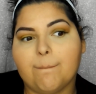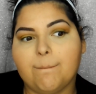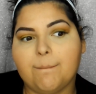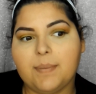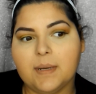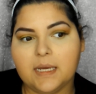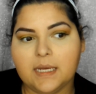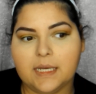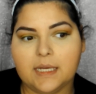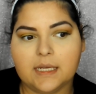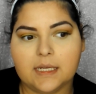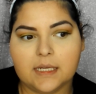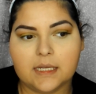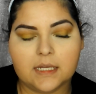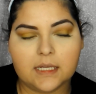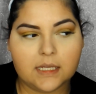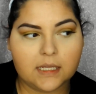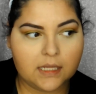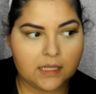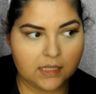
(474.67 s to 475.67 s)
But
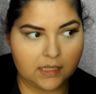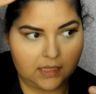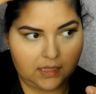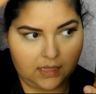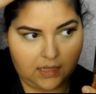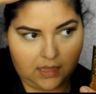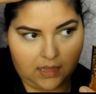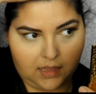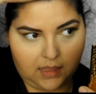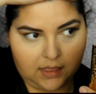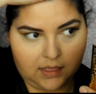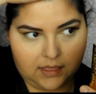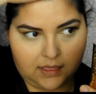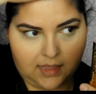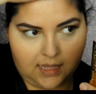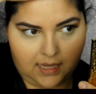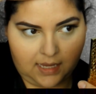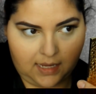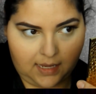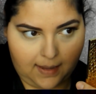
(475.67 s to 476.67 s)

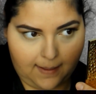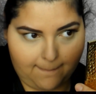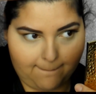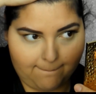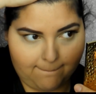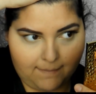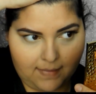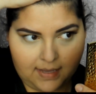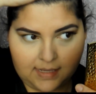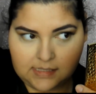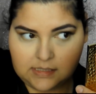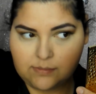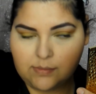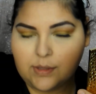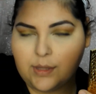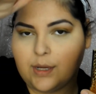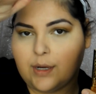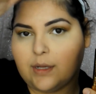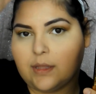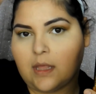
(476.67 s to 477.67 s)
they mess
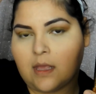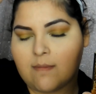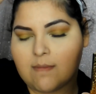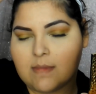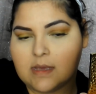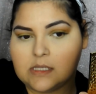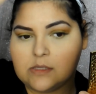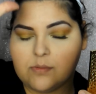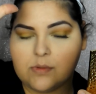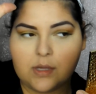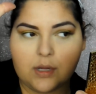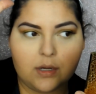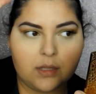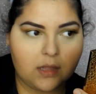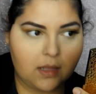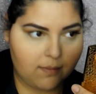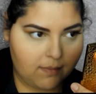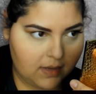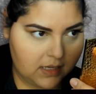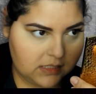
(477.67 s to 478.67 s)
with her and they mess with her and
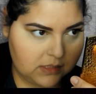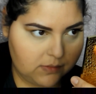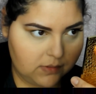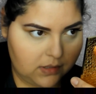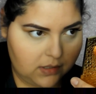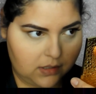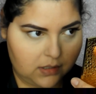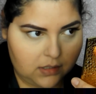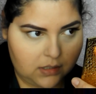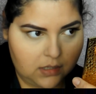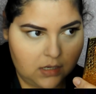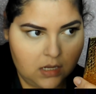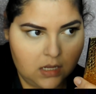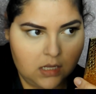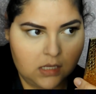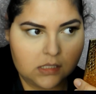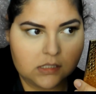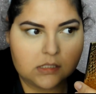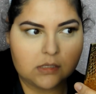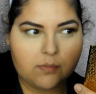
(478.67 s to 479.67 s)
they mess with her
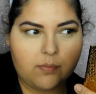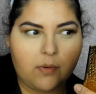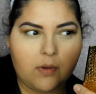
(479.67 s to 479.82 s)
to the